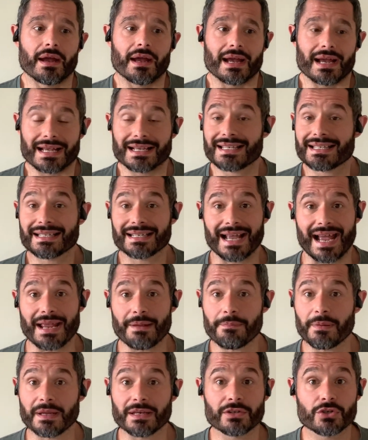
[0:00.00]

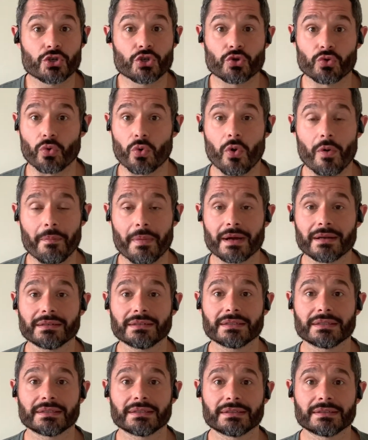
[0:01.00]
Escaping trauma,
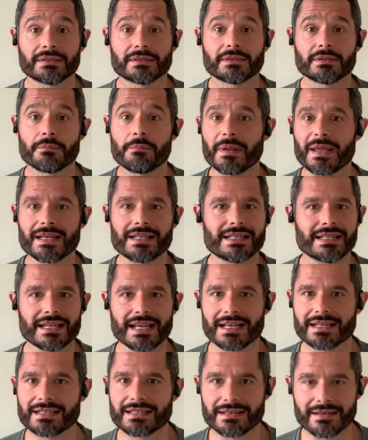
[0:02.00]

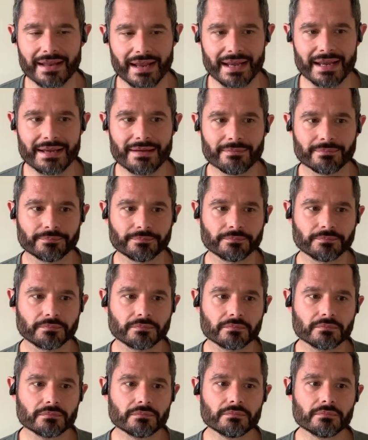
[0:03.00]
PTSD,
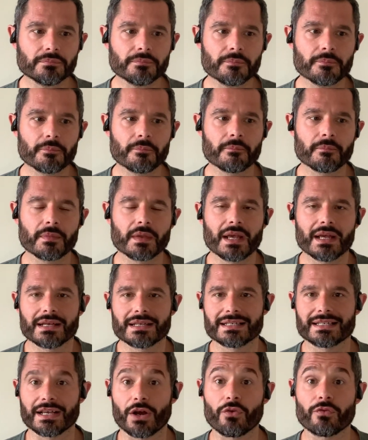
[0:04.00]

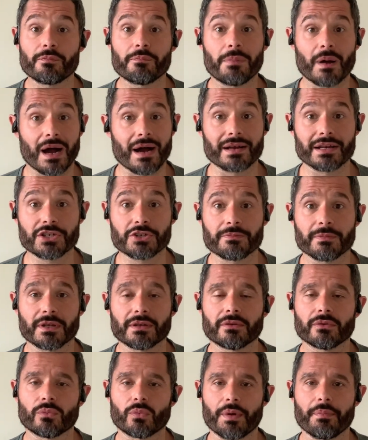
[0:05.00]
self-punishment,
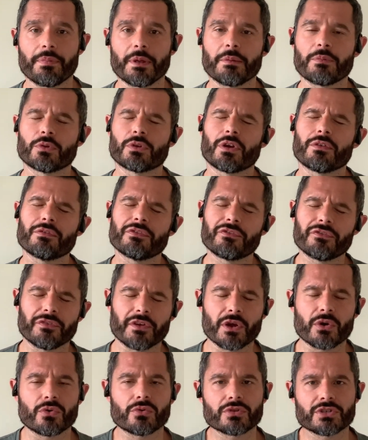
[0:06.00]
when people don't
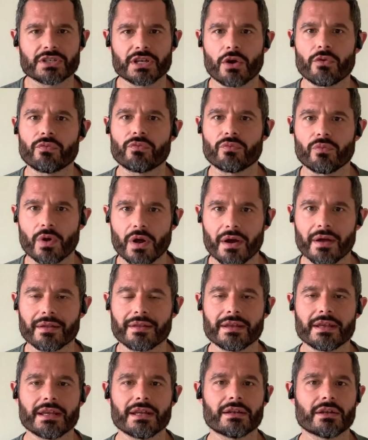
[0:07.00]
feel
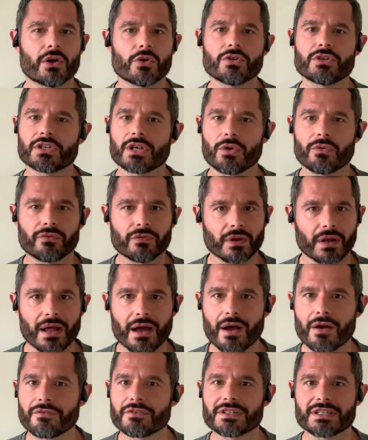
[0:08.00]
self-worthy, you know,
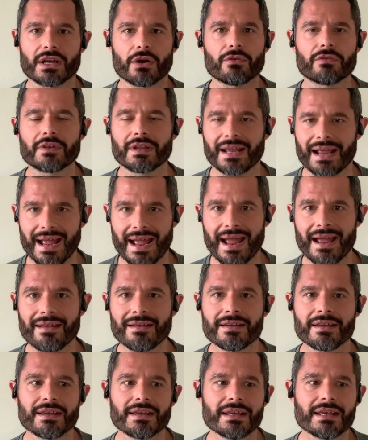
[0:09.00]
self-love, self-care,
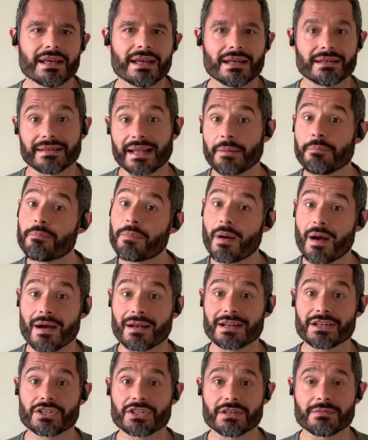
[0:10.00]
they
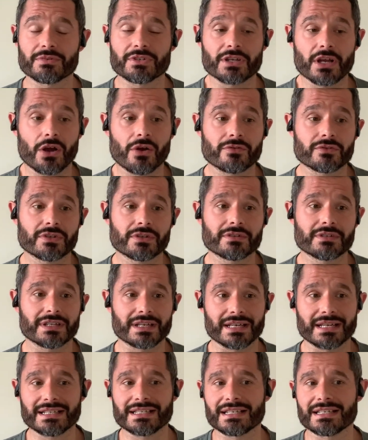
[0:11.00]
punish themselves. So
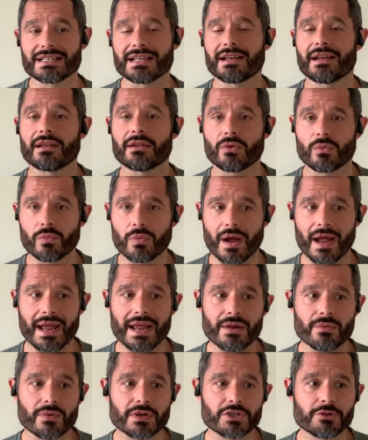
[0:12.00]
this is another
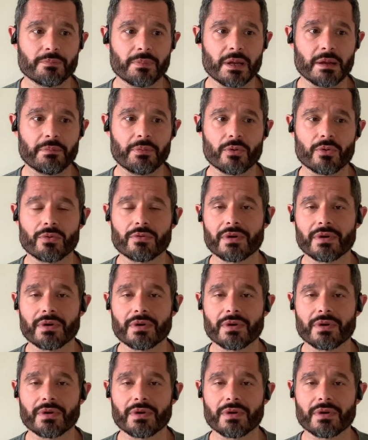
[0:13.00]
way in which people